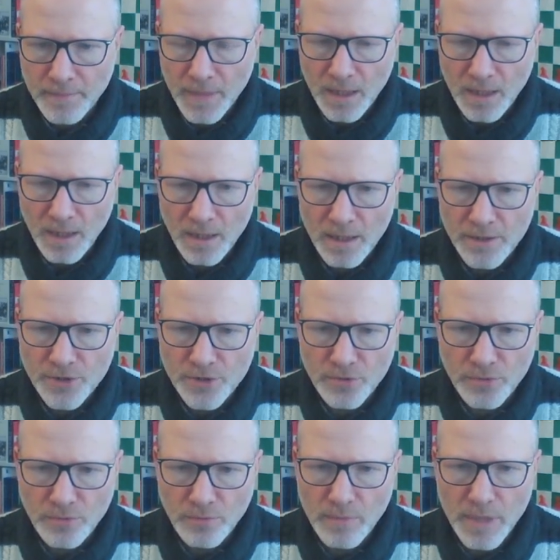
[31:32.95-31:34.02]
King
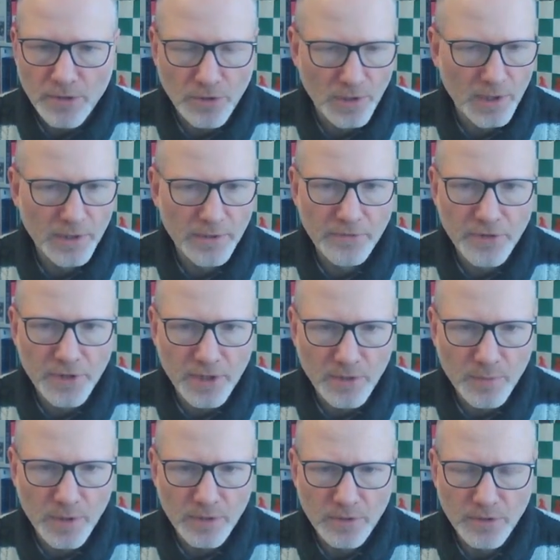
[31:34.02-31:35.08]
h2 makes a lot of sense,
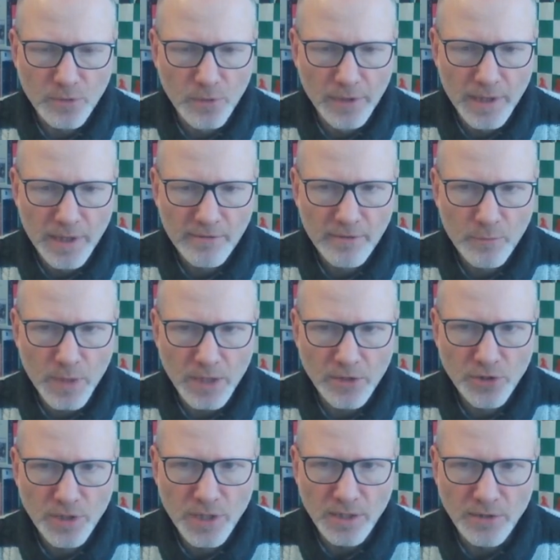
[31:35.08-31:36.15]
because you will never be
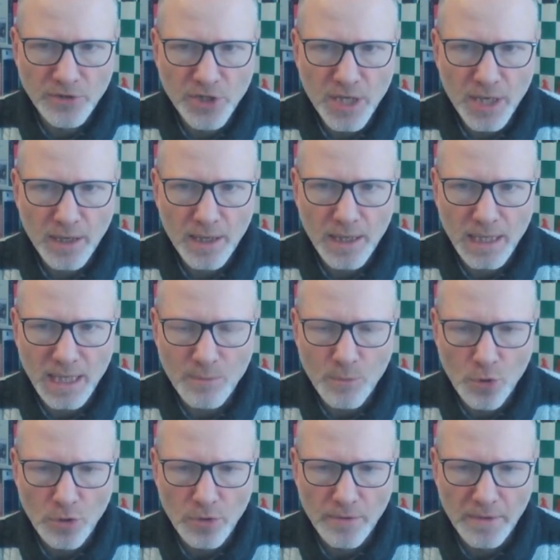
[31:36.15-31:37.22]
in check
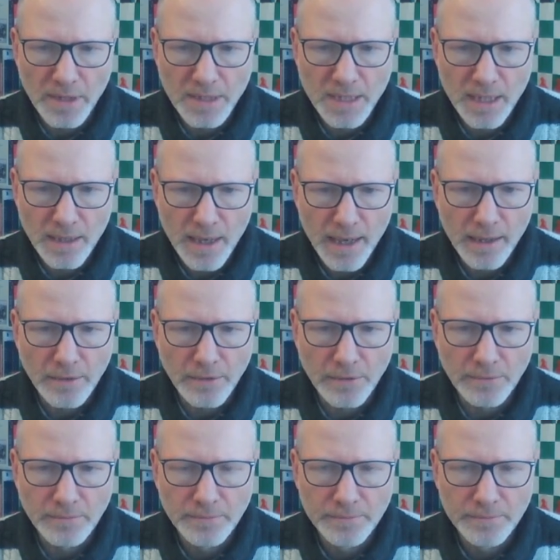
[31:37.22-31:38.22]
anymore on that diagonal.